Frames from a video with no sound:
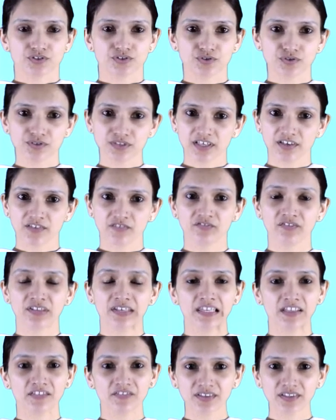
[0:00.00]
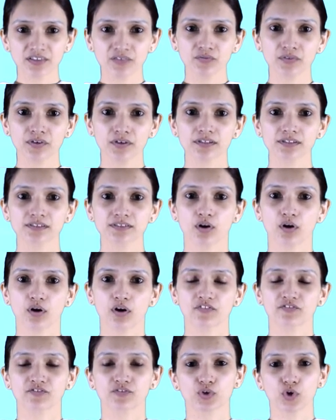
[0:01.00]
Today, we live in a world
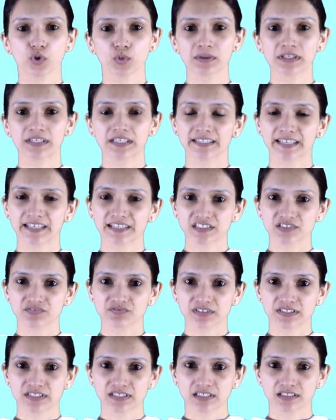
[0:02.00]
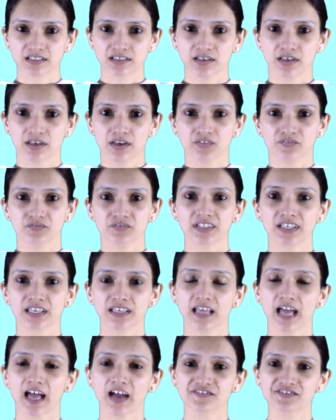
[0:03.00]
of global connectivity. We can
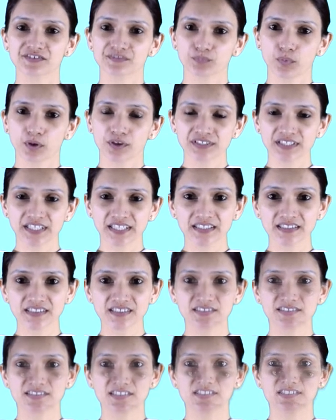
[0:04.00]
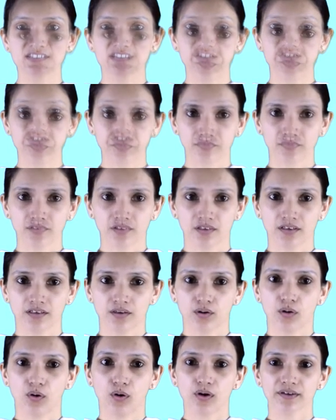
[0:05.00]
have spontaneous discussion
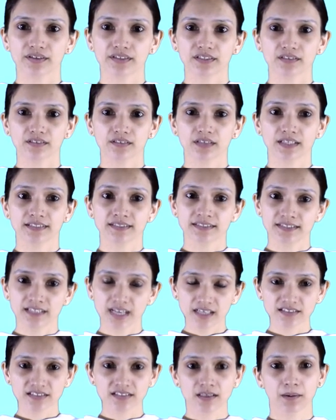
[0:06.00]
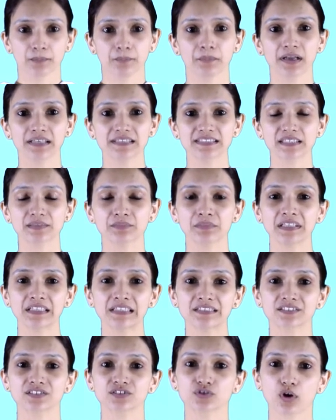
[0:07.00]
or conduct
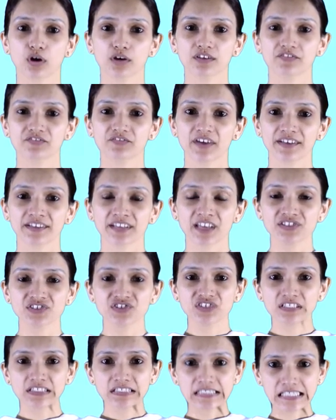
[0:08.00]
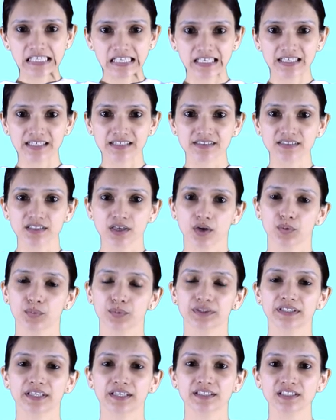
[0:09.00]
multi-million dollar financial dealings
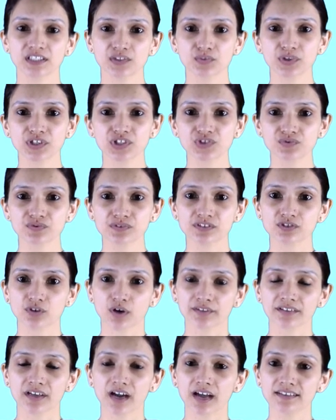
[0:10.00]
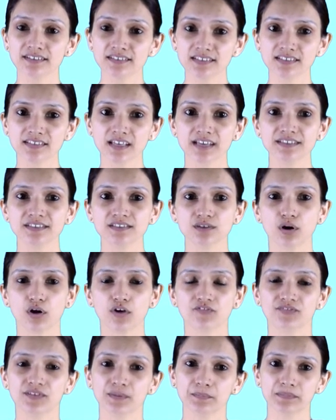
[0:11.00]
with individuals on the other side of
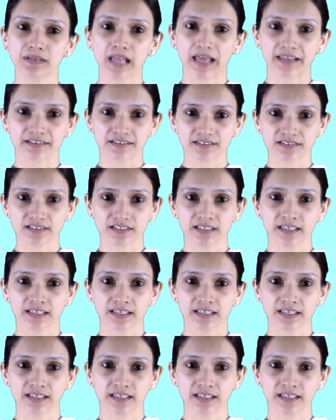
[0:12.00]
the planet